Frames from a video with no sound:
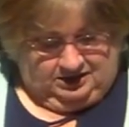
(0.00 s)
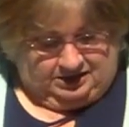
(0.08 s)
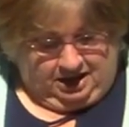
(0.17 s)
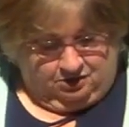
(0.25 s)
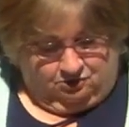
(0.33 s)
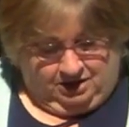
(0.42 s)

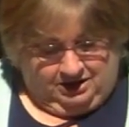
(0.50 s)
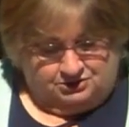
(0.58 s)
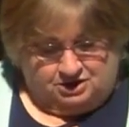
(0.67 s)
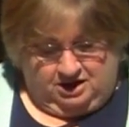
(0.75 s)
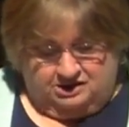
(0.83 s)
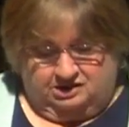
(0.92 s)
Zechariah
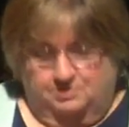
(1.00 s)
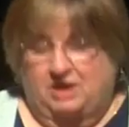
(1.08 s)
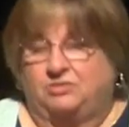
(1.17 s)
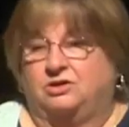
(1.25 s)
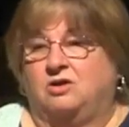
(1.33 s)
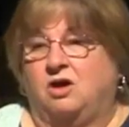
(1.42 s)
talks
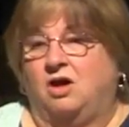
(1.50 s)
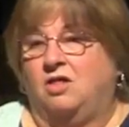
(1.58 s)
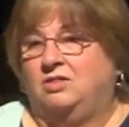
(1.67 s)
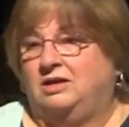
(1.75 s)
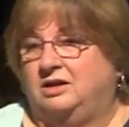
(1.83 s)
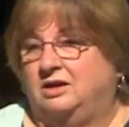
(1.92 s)
about the
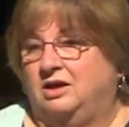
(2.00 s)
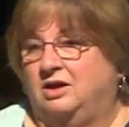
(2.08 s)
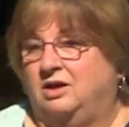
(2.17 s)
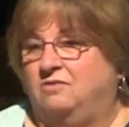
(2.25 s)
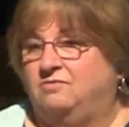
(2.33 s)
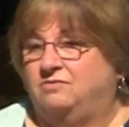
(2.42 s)
calling
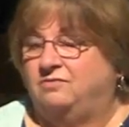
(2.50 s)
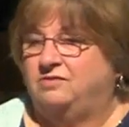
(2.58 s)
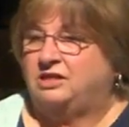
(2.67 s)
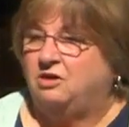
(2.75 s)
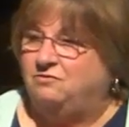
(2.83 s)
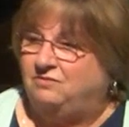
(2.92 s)
of
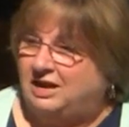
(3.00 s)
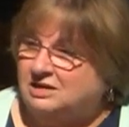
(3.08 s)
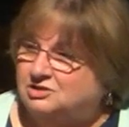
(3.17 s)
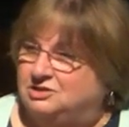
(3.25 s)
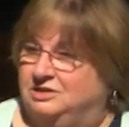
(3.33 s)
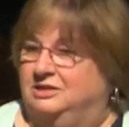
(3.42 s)

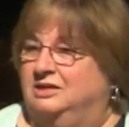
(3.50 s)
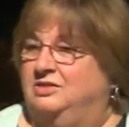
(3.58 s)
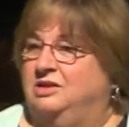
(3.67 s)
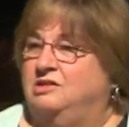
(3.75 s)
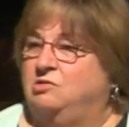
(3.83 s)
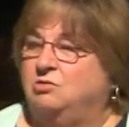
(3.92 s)
salvation
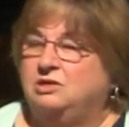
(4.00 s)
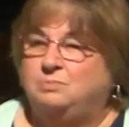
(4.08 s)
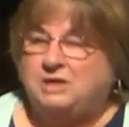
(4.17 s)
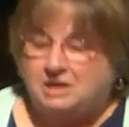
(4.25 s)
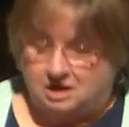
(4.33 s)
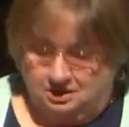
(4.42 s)
that is going to
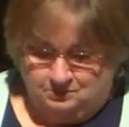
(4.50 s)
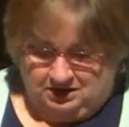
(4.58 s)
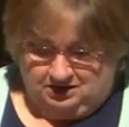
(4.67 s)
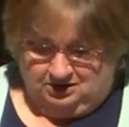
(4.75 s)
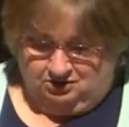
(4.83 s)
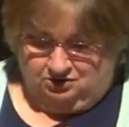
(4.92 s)
be
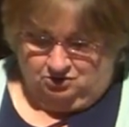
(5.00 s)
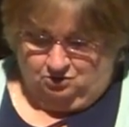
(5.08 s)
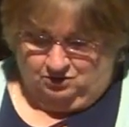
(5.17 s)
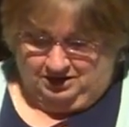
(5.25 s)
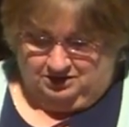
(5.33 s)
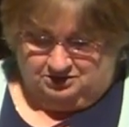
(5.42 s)
coming in a new
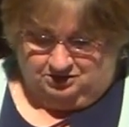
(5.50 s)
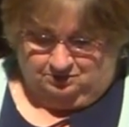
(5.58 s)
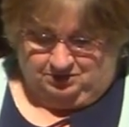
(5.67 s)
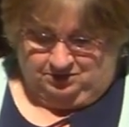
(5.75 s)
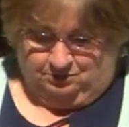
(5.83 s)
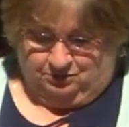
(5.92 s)
way to the
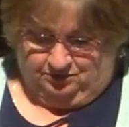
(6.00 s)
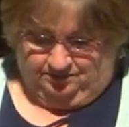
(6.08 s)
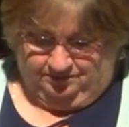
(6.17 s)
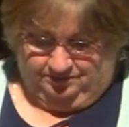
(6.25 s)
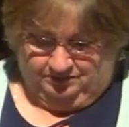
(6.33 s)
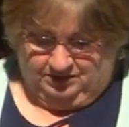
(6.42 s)
people.
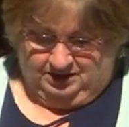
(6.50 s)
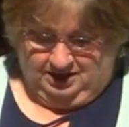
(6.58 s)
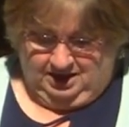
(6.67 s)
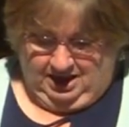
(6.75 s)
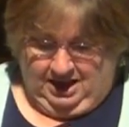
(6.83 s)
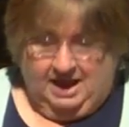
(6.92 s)

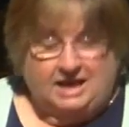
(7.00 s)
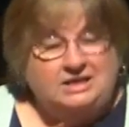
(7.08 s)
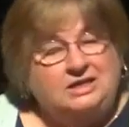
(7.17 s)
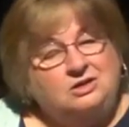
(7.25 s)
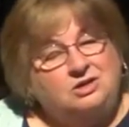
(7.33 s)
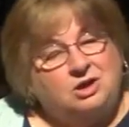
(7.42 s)

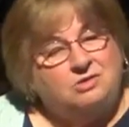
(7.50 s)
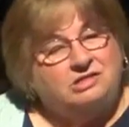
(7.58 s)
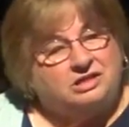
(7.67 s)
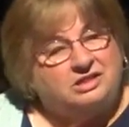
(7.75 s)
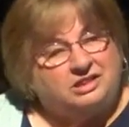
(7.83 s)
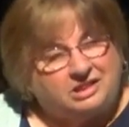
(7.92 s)
And he knows
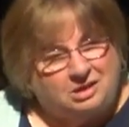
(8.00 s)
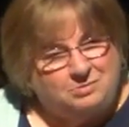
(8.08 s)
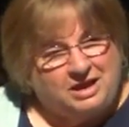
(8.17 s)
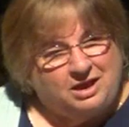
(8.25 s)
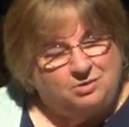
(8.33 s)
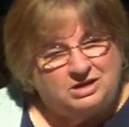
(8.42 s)
that
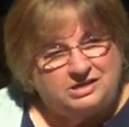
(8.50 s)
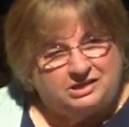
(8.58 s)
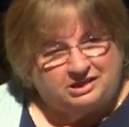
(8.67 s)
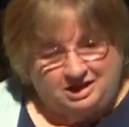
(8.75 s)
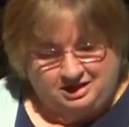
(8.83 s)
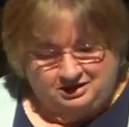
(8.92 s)
somehow his
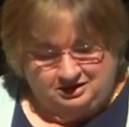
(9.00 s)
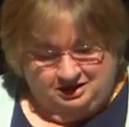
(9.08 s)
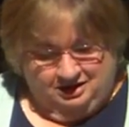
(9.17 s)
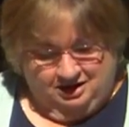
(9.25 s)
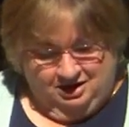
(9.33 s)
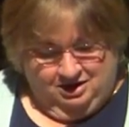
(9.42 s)
son
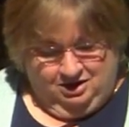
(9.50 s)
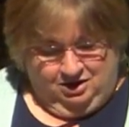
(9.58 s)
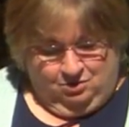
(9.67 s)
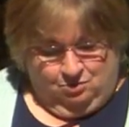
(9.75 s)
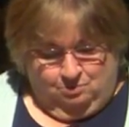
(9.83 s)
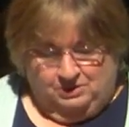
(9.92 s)

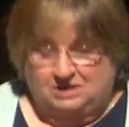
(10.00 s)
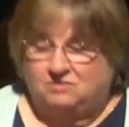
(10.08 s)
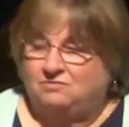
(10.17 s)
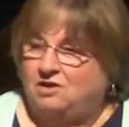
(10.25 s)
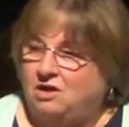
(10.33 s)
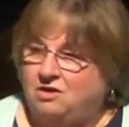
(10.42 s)
will be
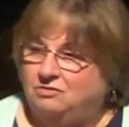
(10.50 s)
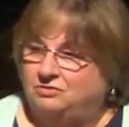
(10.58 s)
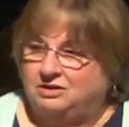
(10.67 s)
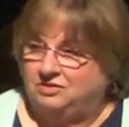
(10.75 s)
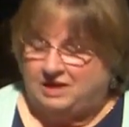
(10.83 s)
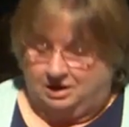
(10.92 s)
involved
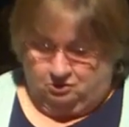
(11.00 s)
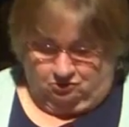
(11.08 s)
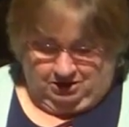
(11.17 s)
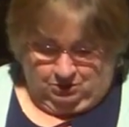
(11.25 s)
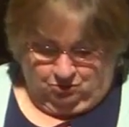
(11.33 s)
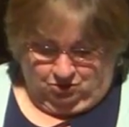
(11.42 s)
in that
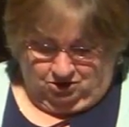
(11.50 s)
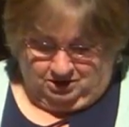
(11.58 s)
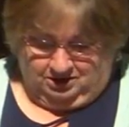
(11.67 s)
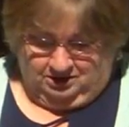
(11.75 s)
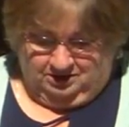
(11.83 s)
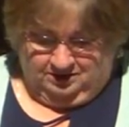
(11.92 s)
great work,
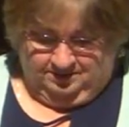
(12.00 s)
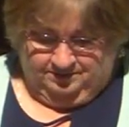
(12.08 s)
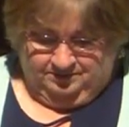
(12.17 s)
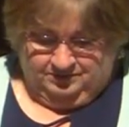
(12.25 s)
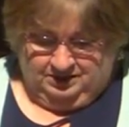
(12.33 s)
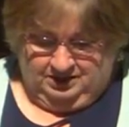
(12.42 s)

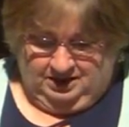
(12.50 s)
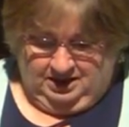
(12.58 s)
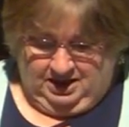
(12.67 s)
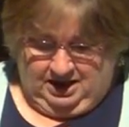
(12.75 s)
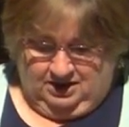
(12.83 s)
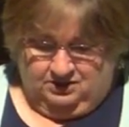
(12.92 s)

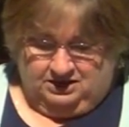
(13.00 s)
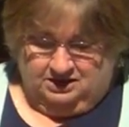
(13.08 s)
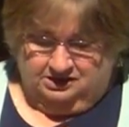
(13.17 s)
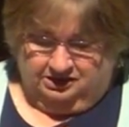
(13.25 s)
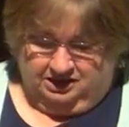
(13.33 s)
and that his